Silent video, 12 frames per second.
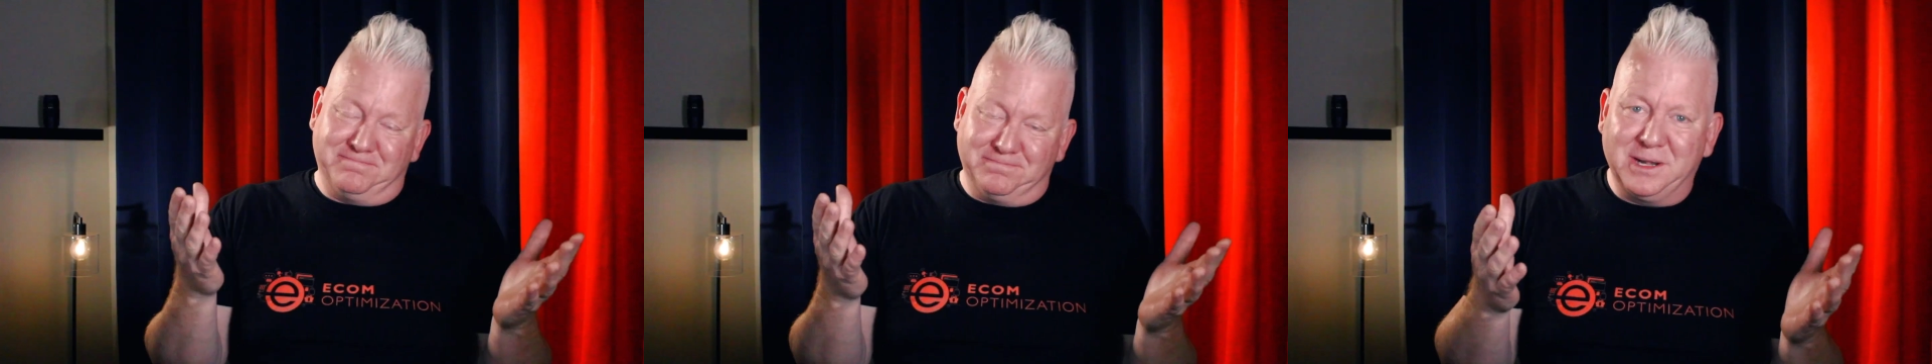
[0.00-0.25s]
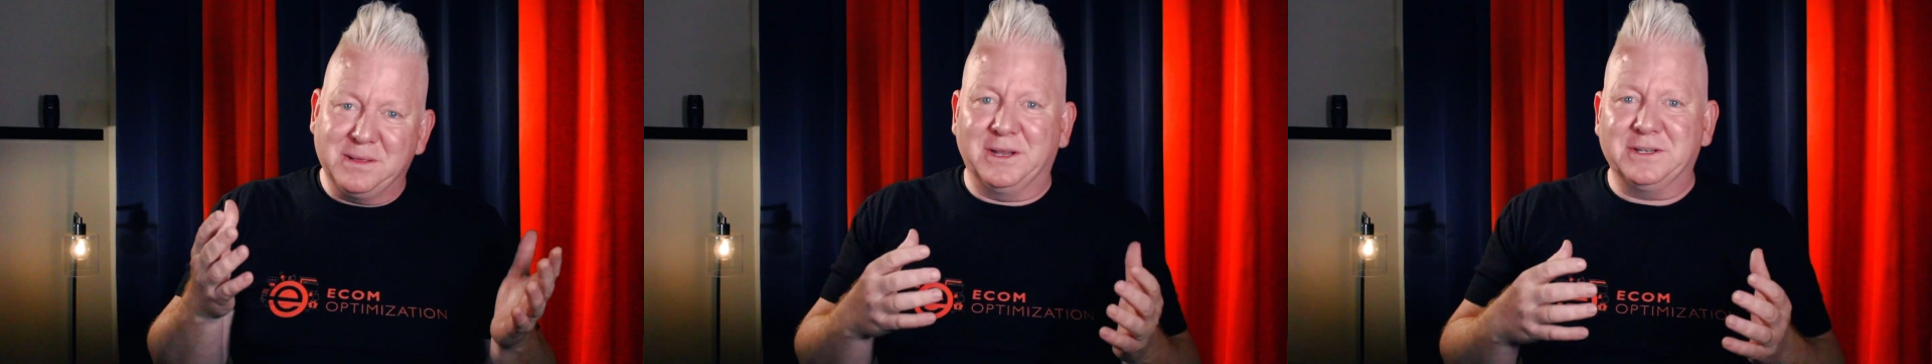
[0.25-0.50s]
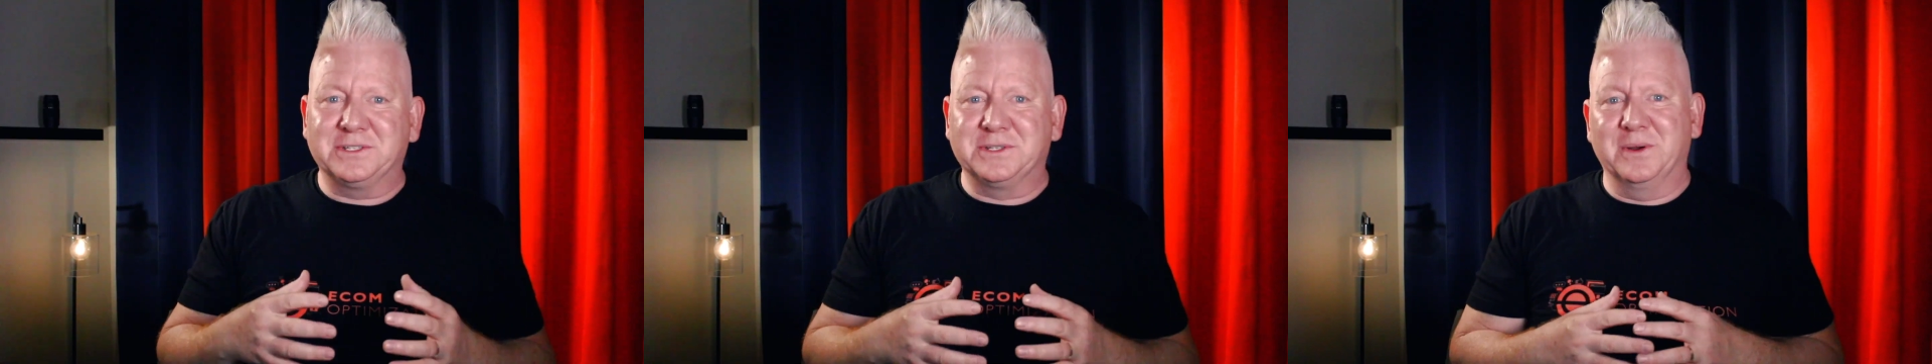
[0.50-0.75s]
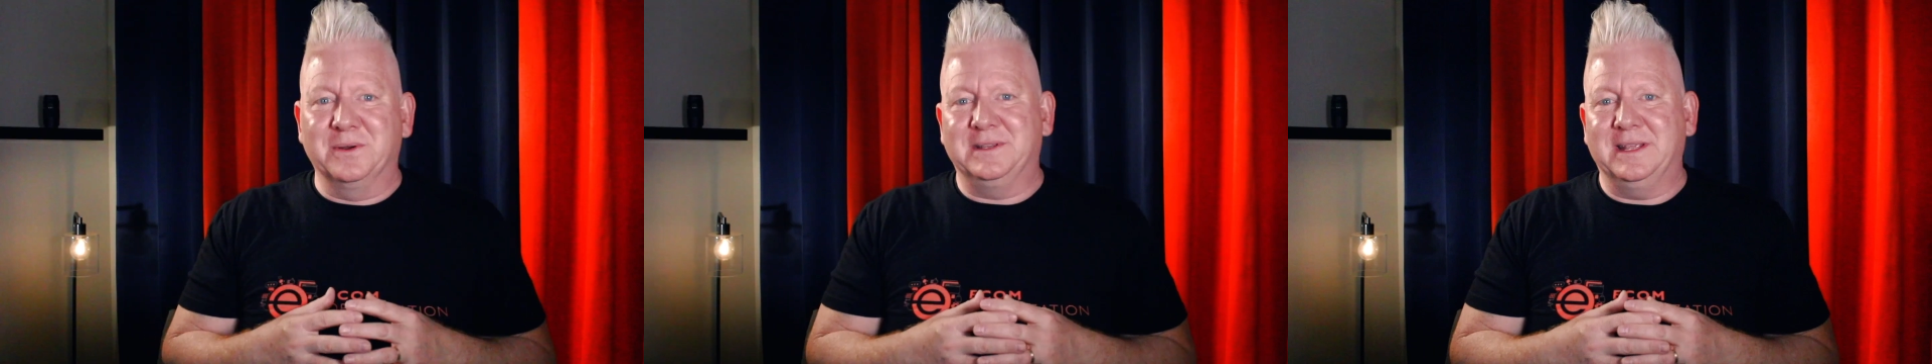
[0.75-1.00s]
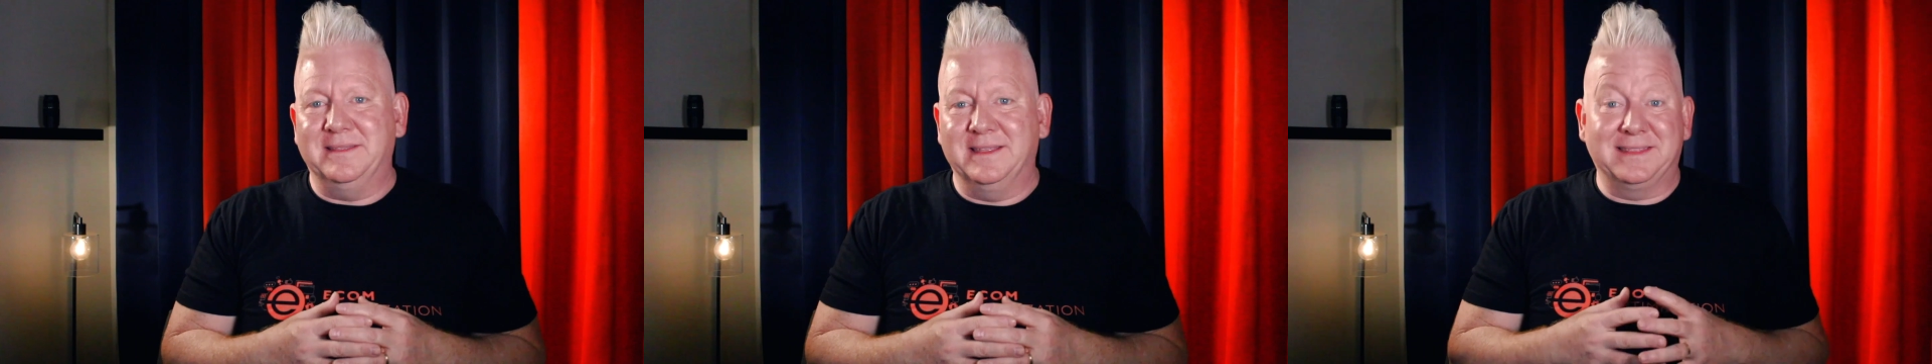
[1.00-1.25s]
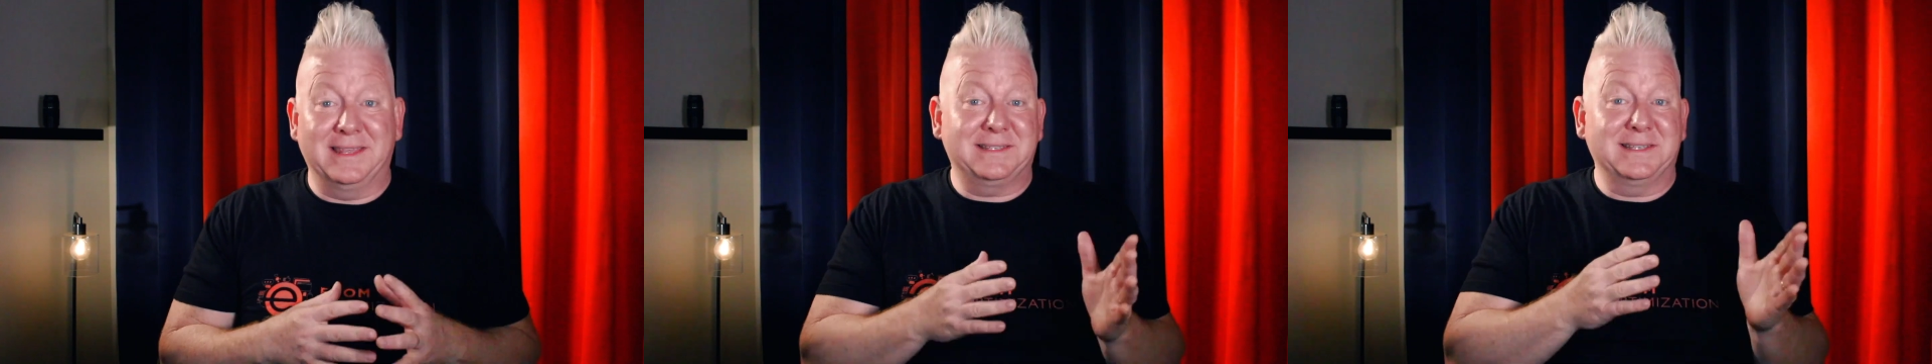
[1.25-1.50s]
pretty much certainty
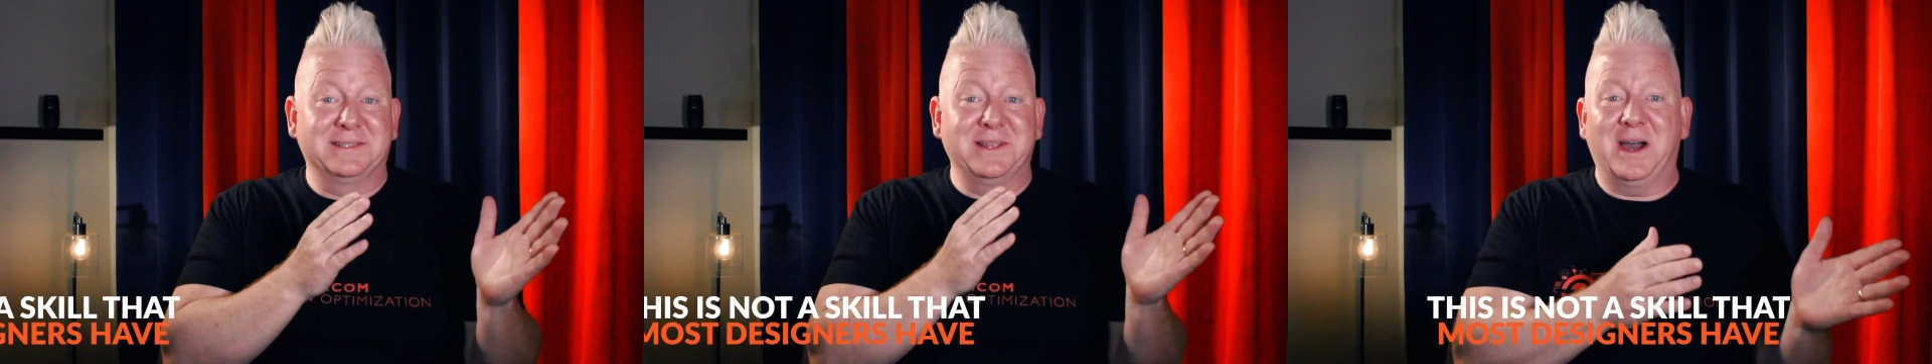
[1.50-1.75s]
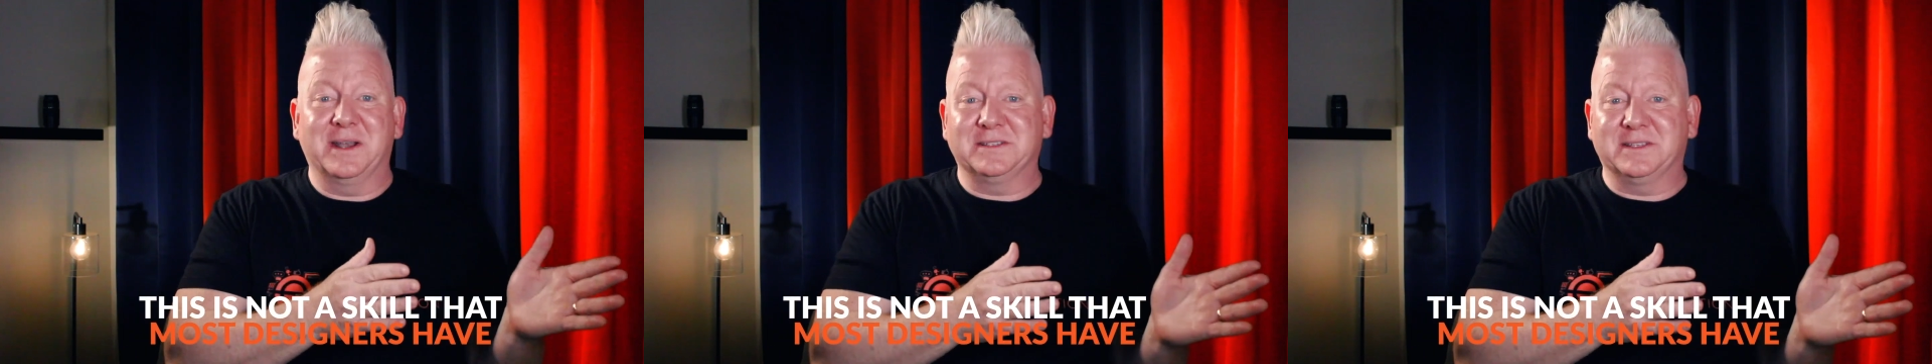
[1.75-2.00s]
that this is not a